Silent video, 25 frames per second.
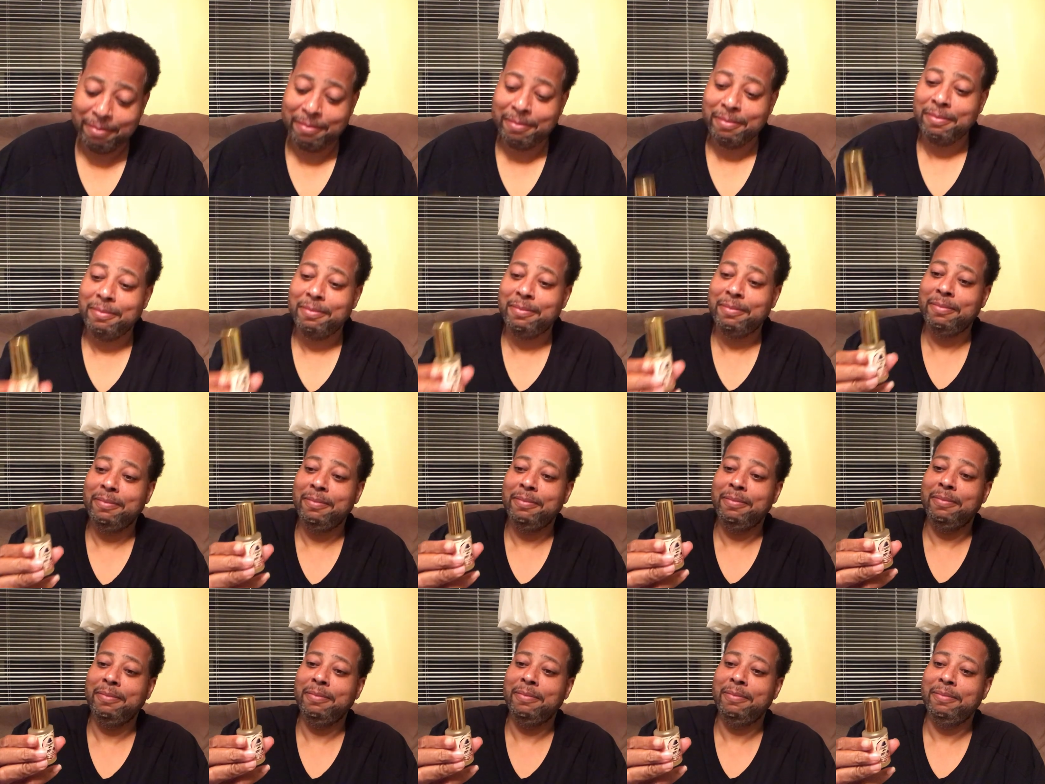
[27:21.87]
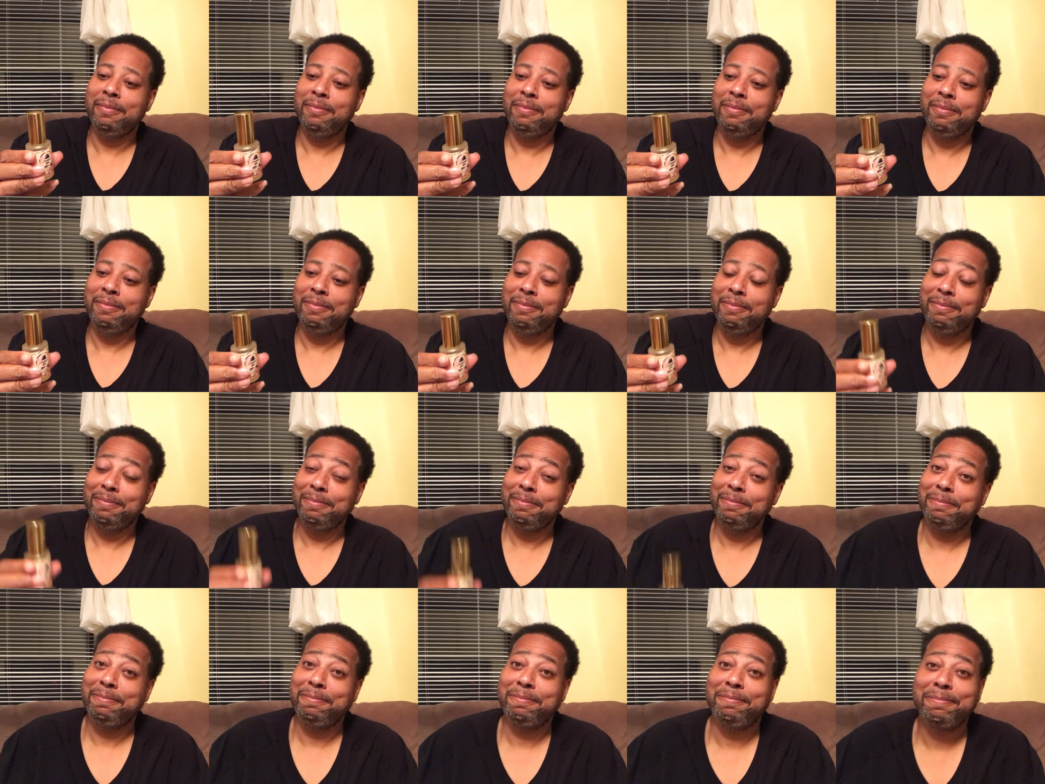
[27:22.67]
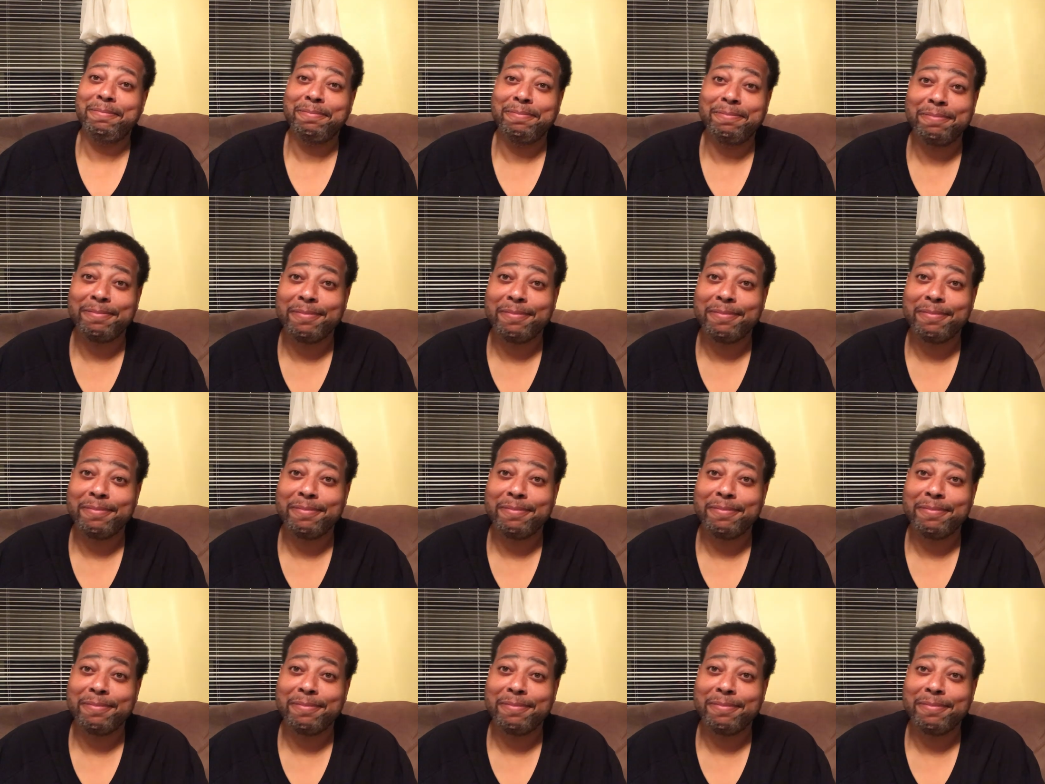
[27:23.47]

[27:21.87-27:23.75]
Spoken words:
Nobody speaks.